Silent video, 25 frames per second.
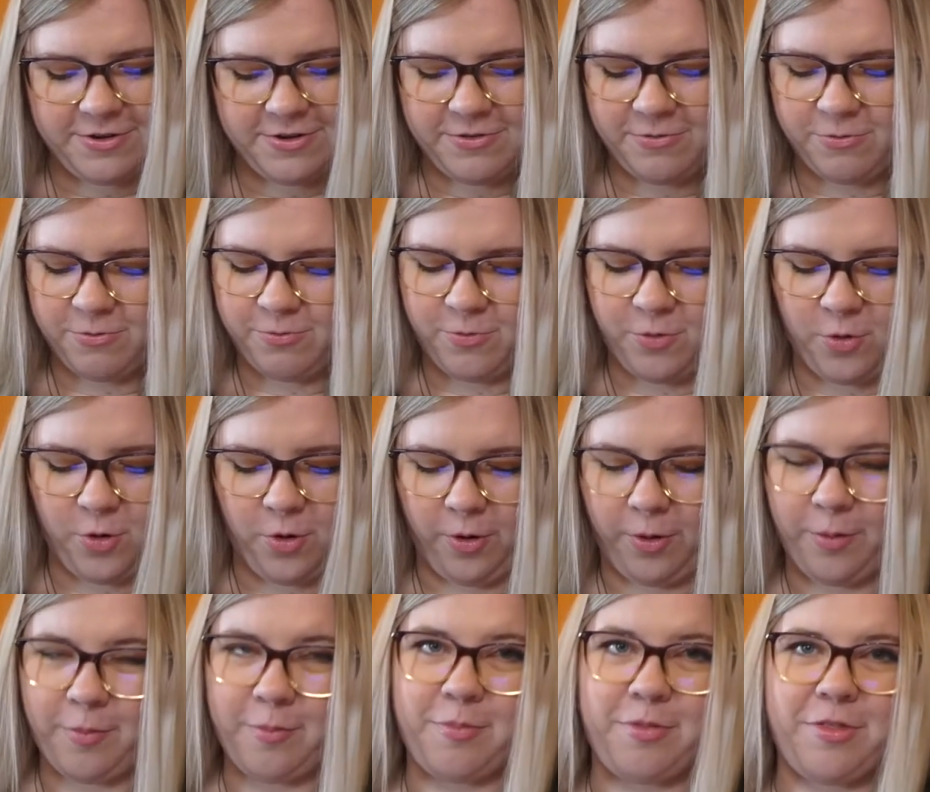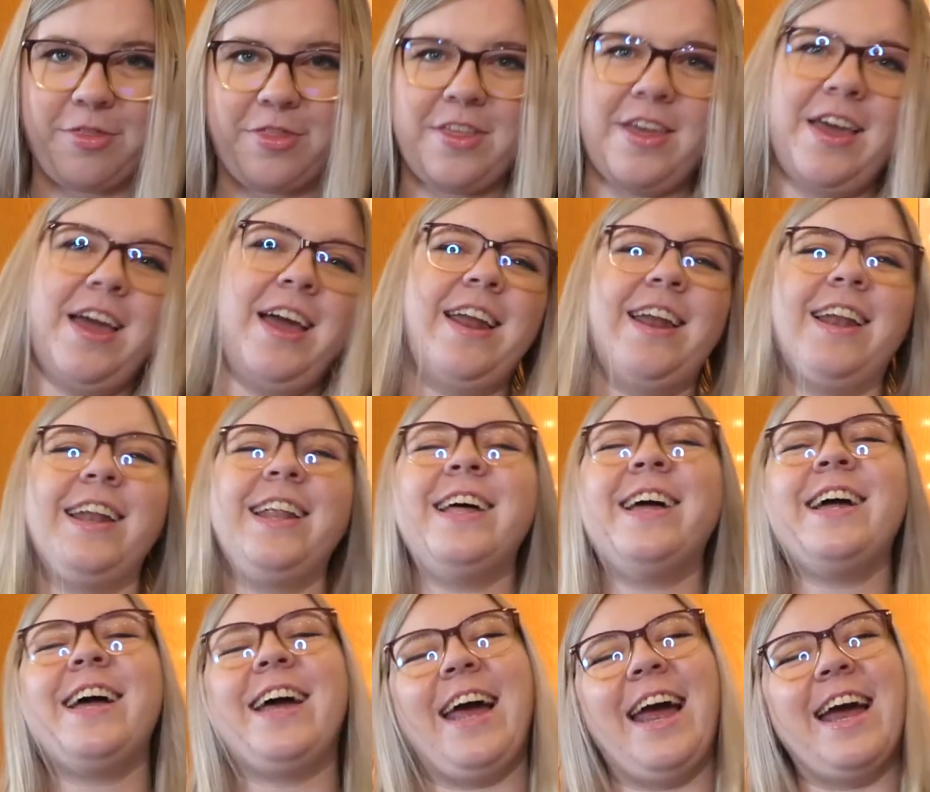warmth and
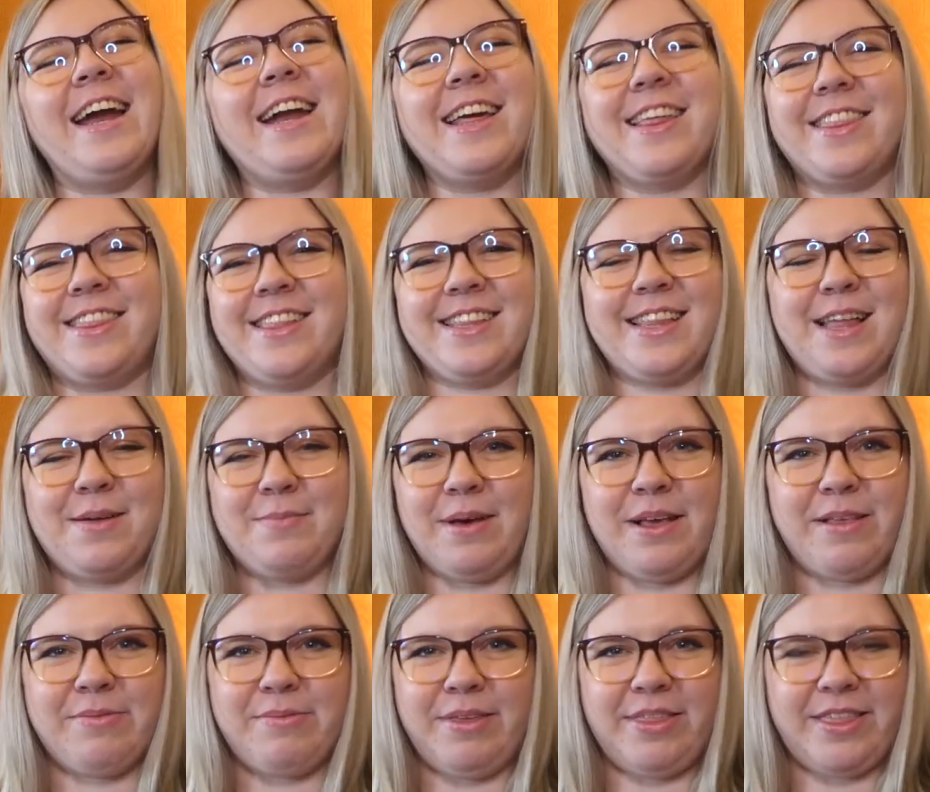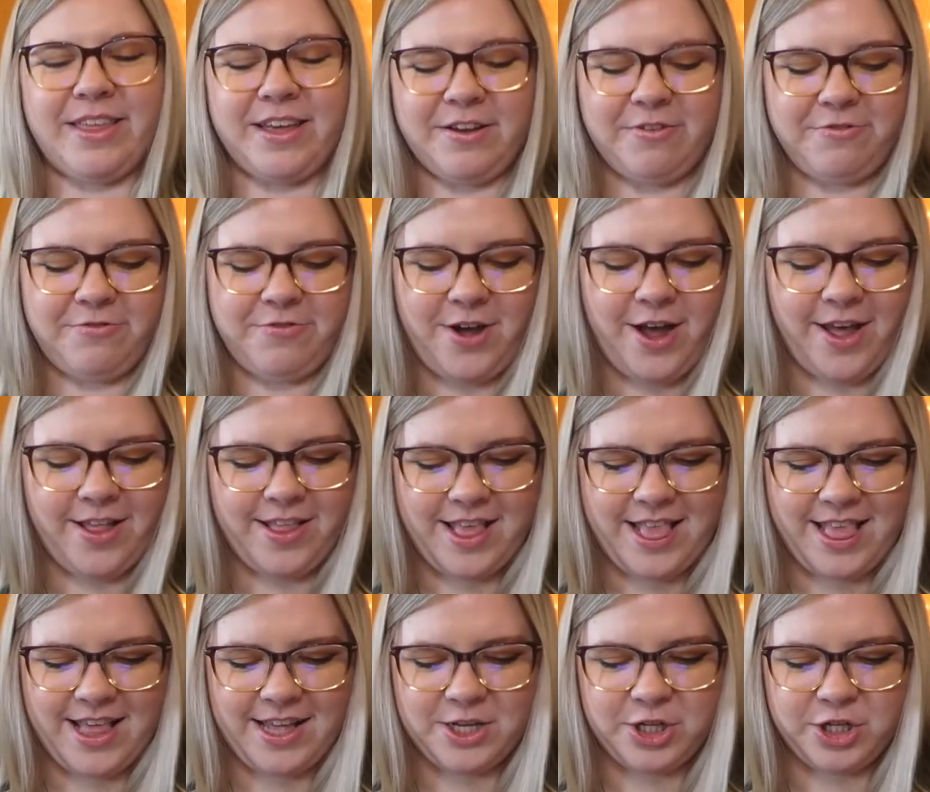anything that makes me think of fall,
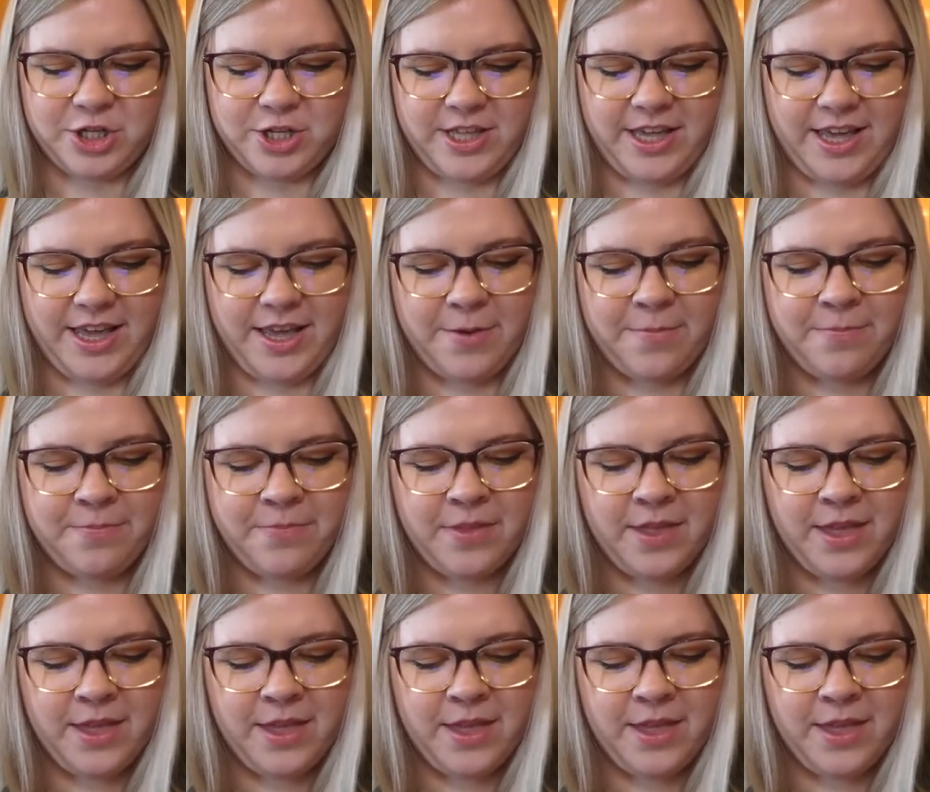essentially.